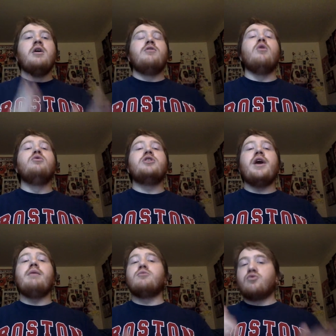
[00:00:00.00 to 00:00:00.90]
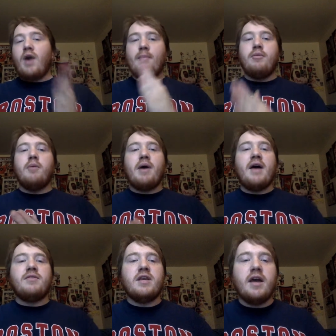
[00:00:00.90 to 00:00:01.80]
those games wrap up
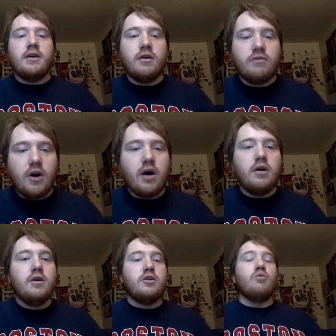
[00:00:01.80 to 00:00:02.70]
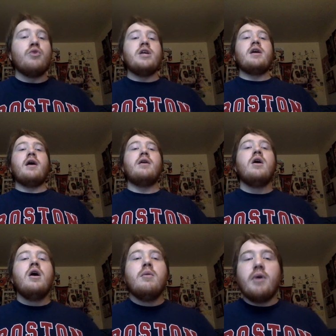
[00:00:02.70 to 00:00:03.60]
at the end of uh, the weekend.
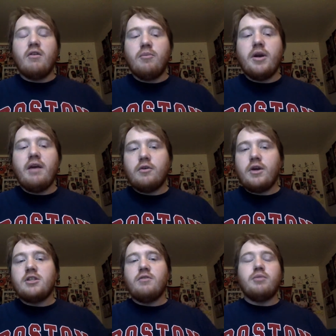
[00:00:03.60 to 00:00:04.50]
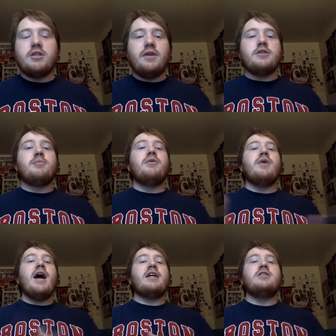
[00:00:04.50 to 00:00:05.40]
But everybody have a great day and play today. This has been a
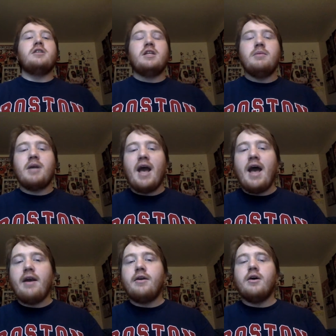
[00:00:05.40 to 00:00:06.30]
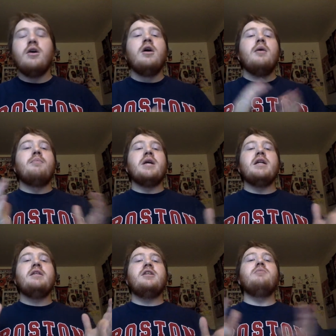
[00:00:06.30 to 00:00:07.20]
reaction to Team Canada
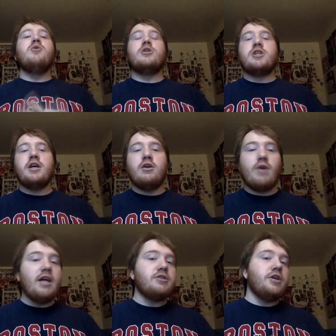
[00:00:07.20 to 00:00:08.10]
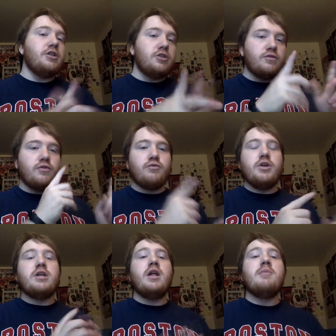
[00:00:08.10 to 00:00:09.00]
beating Team USA. Congratulations for
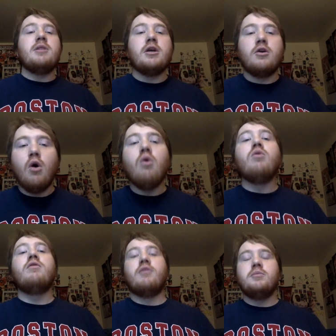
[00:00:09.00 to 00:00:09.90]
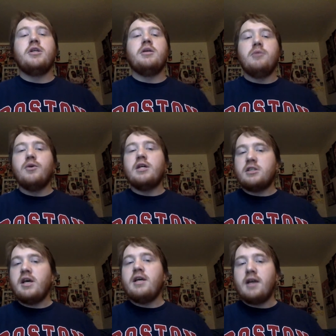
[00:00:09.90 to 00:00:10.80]
reclaiming the gold from Team
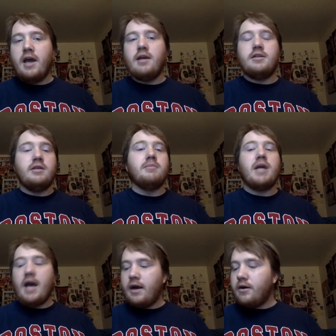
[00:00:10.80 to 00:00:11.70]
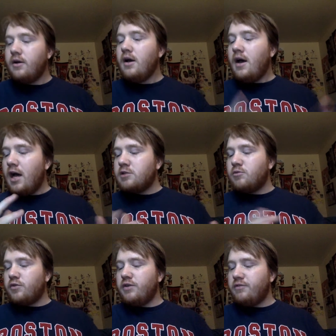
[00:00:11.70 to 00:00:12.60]
USA, Team Canada, as
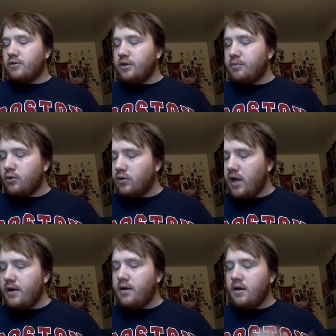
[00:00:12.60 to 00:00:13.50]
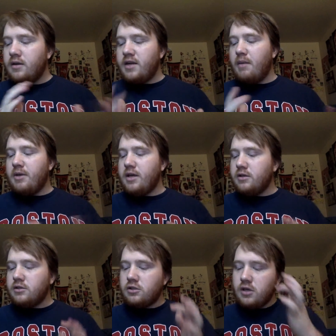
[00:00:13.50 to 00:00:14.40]
Marie-Philippe Poulin,
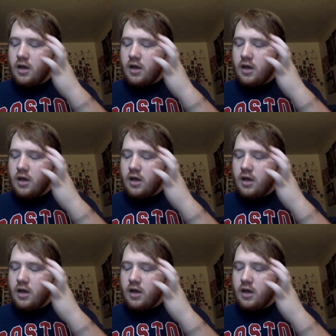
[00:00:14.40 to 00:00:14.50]
Debians,